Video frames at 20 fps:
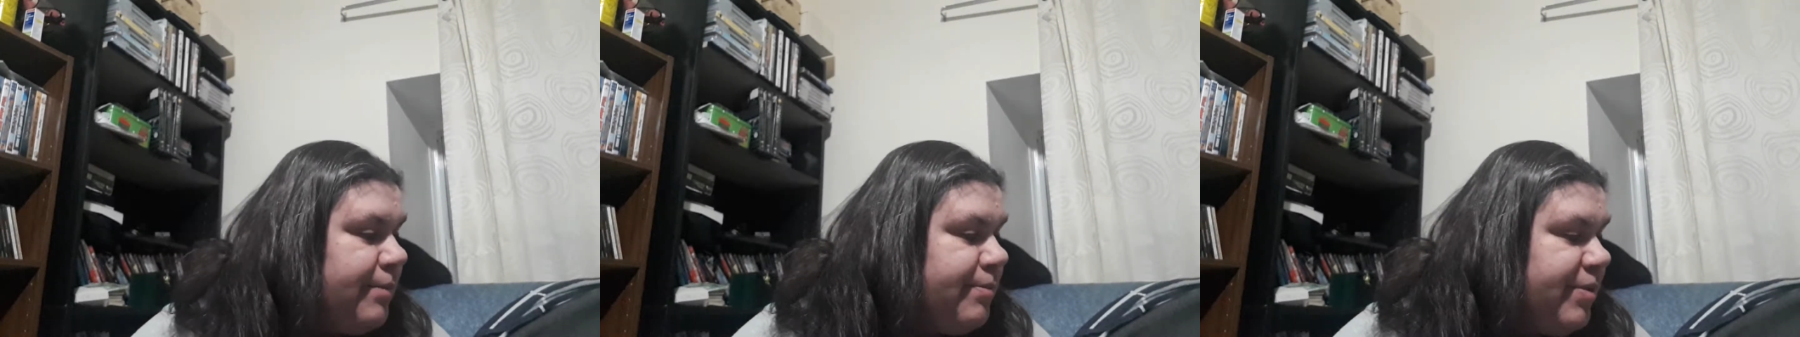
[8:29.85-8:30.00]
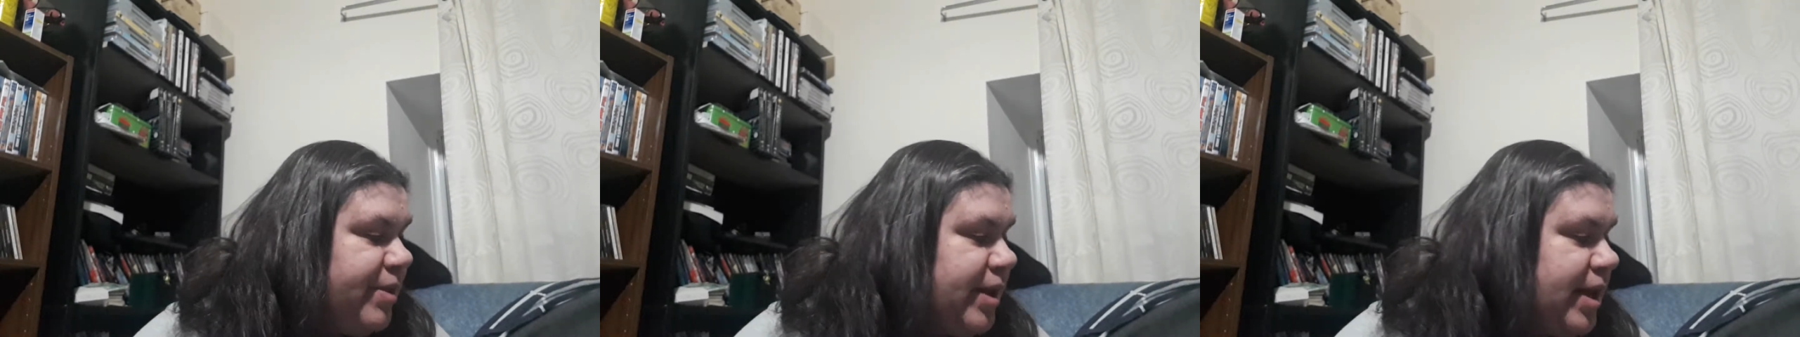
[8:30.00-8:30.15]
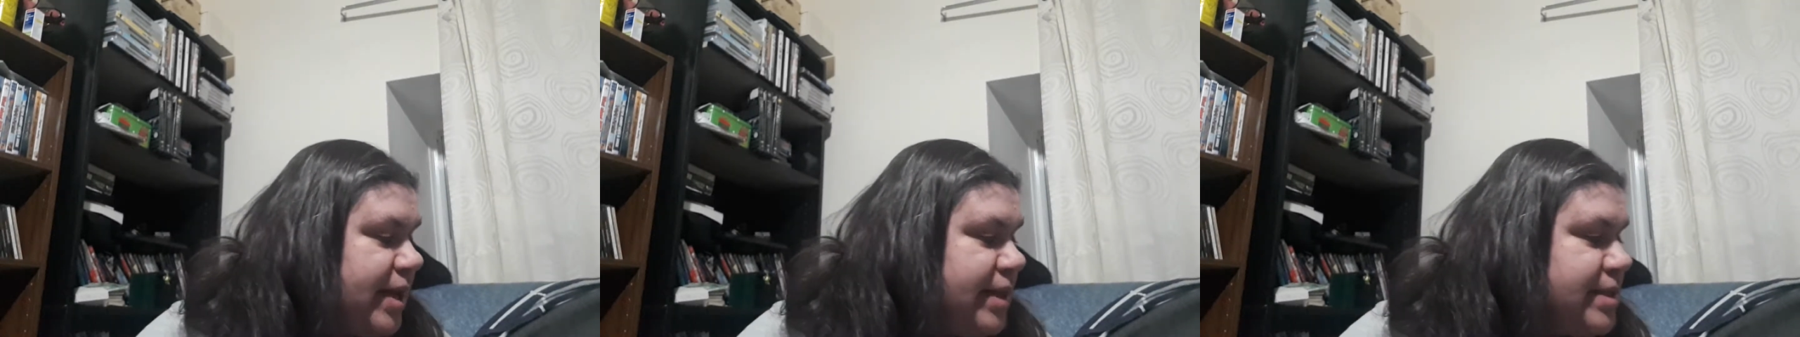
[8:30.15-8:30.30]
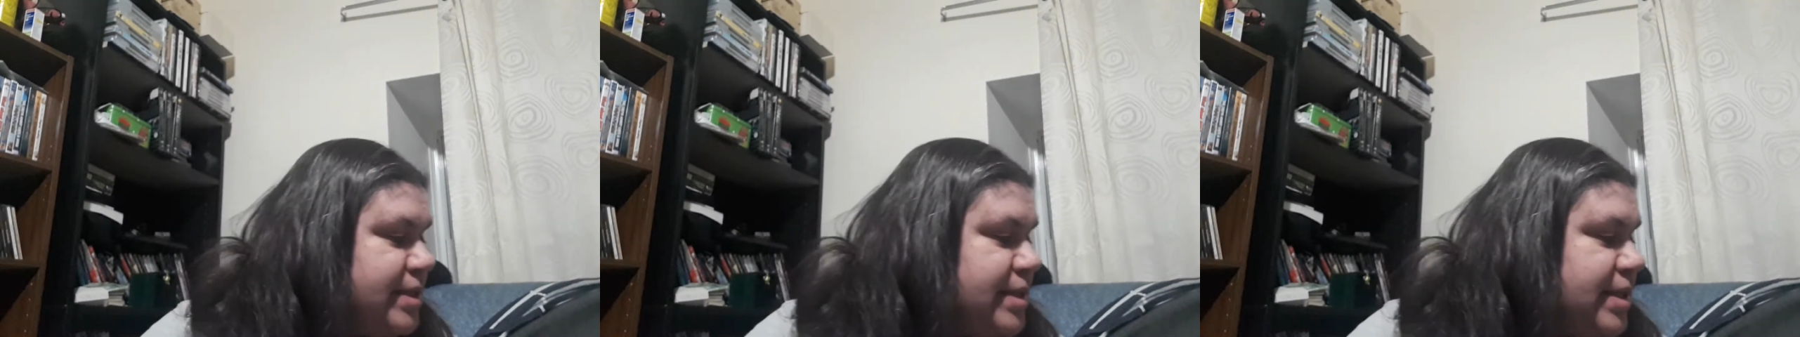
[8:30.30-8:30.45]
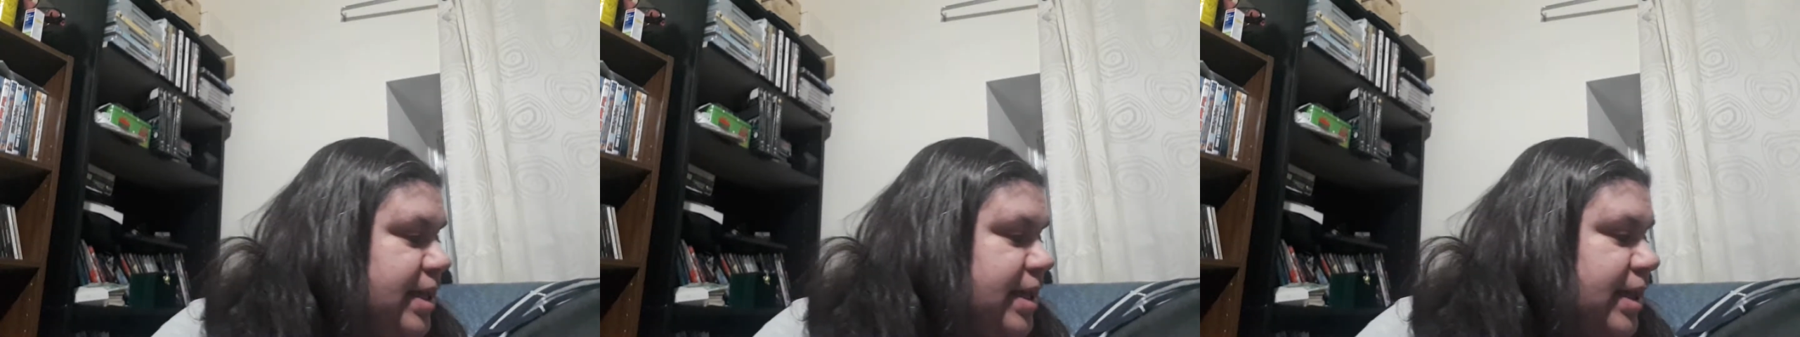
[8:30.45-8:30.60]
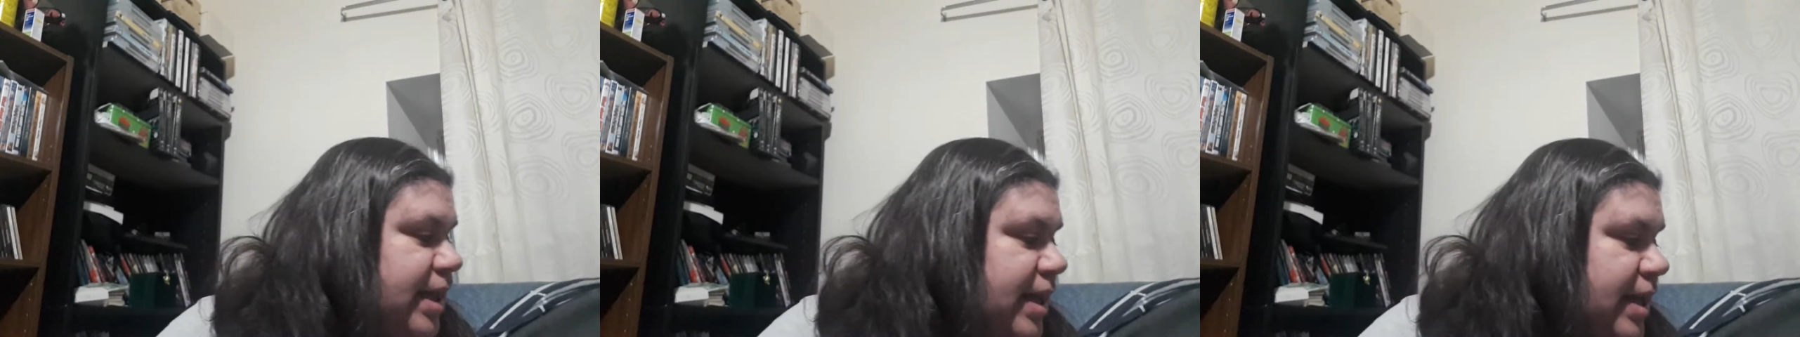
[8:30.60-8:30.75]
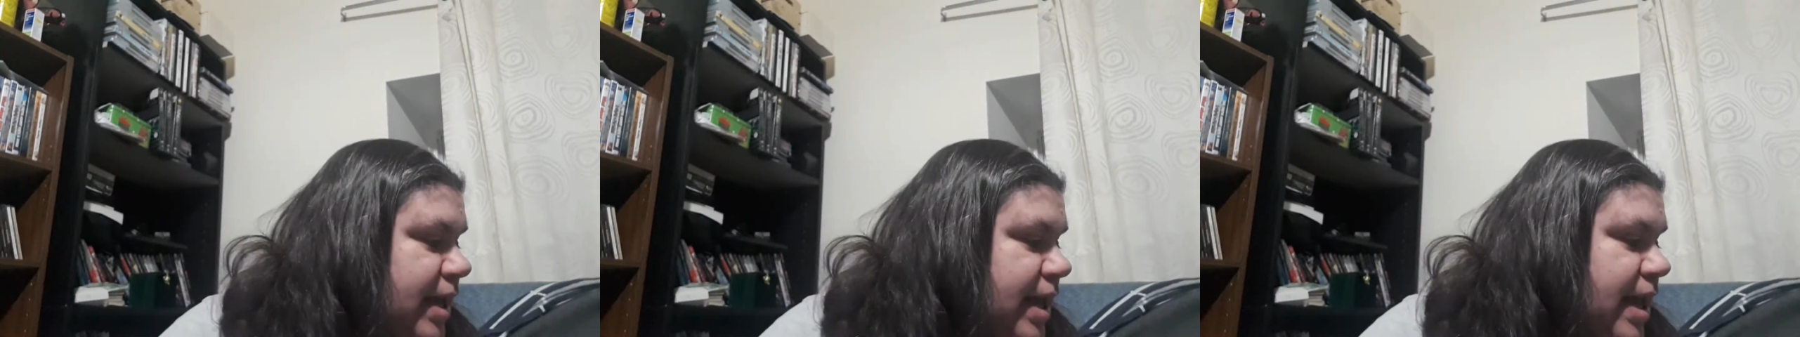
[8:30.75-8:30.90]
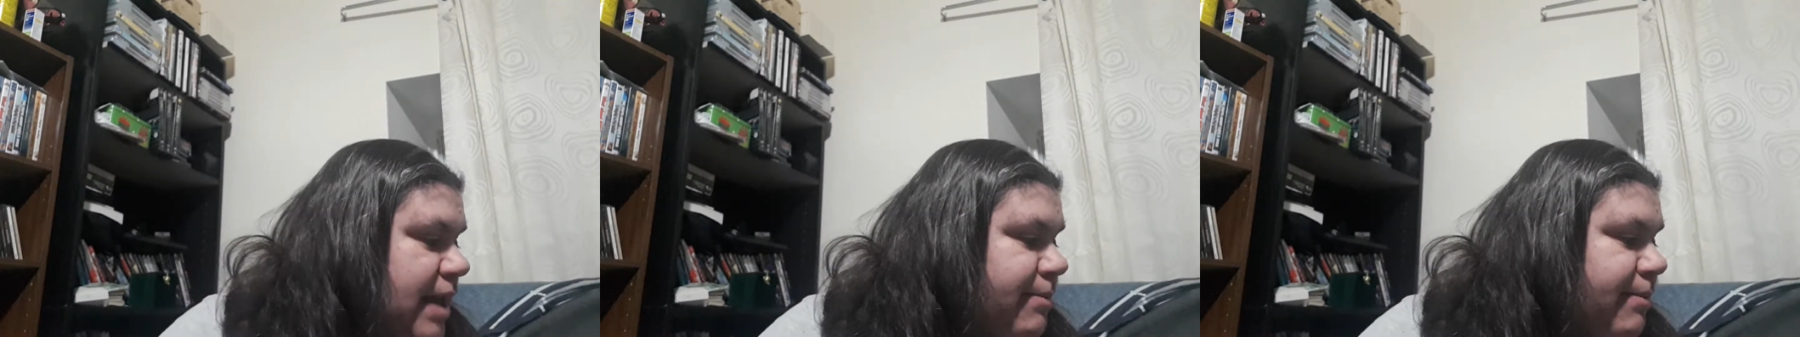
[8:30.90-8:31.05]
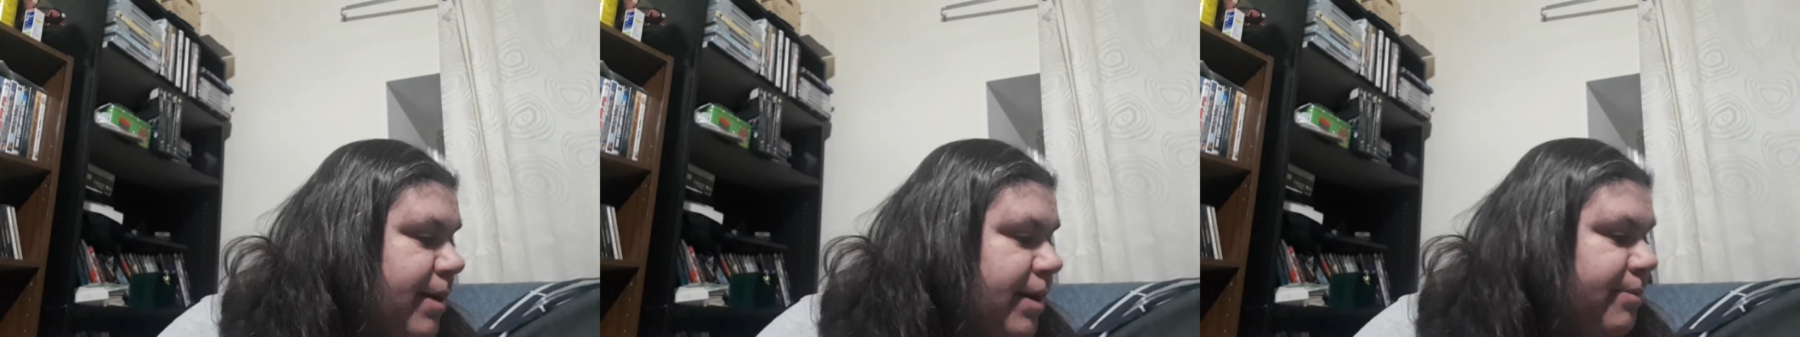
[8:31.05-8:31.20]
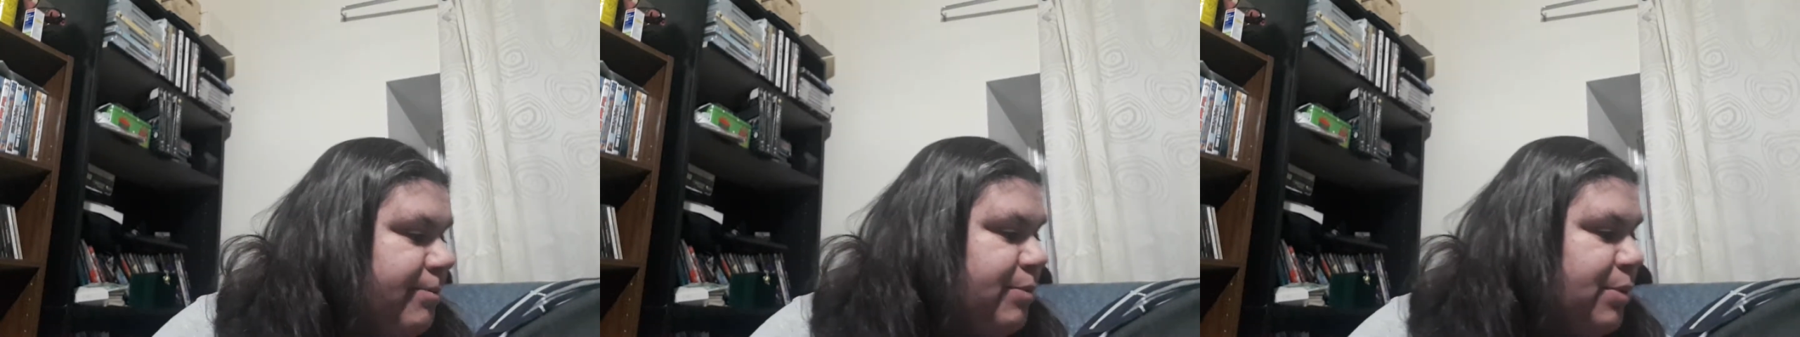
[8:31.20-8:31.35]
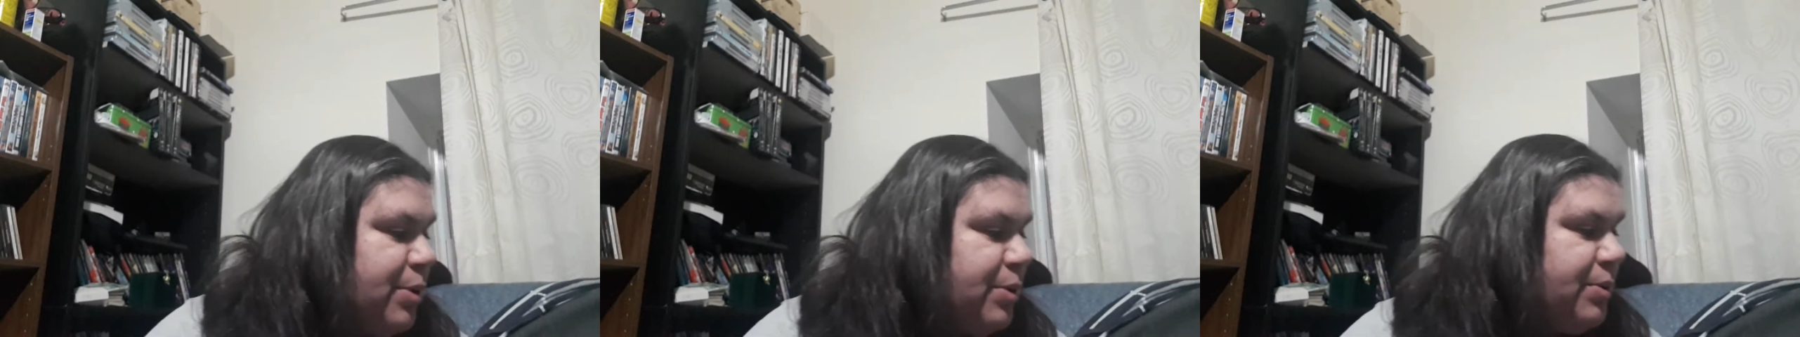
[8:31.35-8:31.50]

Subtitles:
The next thing that came up